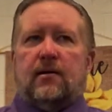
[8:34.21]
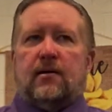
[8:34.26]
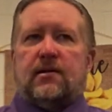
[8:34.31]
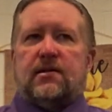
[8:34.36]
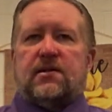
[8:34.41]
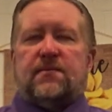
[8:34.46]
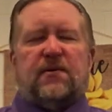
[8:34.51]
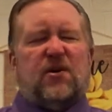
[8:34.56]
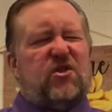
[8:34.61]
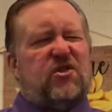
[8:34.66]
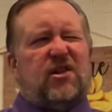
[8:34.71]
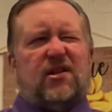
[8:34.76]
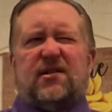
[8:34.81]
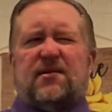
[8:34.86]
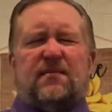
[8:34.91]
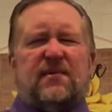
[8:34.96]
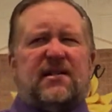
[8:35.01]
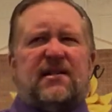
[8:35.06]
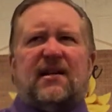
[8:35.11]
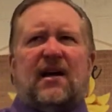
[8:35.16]

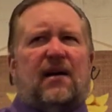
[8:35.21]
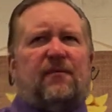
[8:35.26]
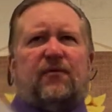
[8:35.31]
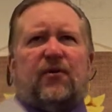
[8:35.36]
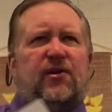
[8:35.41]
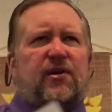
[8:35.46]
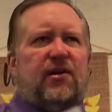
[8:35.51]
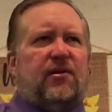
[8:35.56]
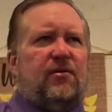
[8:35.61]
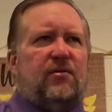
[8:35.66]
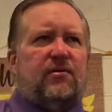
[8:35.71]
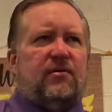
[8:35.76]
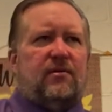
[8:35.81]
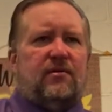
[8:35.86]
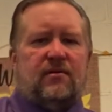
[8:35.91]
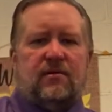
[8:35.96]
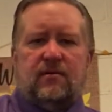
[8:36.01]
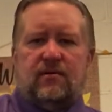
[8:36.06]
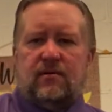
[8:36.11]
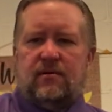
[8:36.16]
spiritualism is not for you.
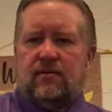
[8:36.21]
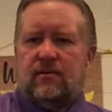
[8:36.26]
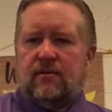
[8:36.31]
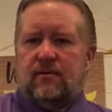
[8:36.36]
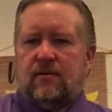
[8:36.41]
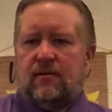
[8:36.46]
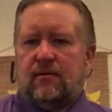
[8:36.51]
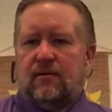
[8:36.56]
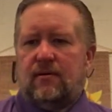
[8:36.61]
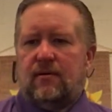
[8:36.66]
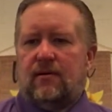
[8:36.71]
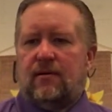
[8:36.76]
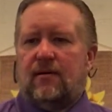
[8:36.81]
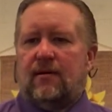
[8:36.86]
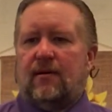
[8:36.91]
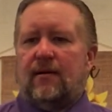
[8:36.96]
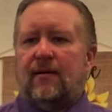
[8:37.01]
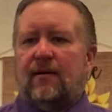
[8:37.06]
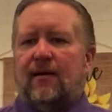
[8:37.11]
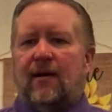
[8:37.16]

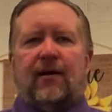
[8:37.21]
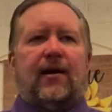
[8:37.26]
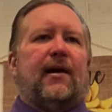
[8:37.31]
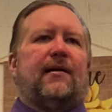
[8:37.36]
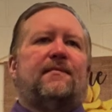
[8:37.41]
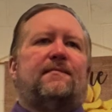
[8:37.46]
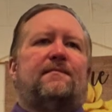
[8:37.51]
Okay,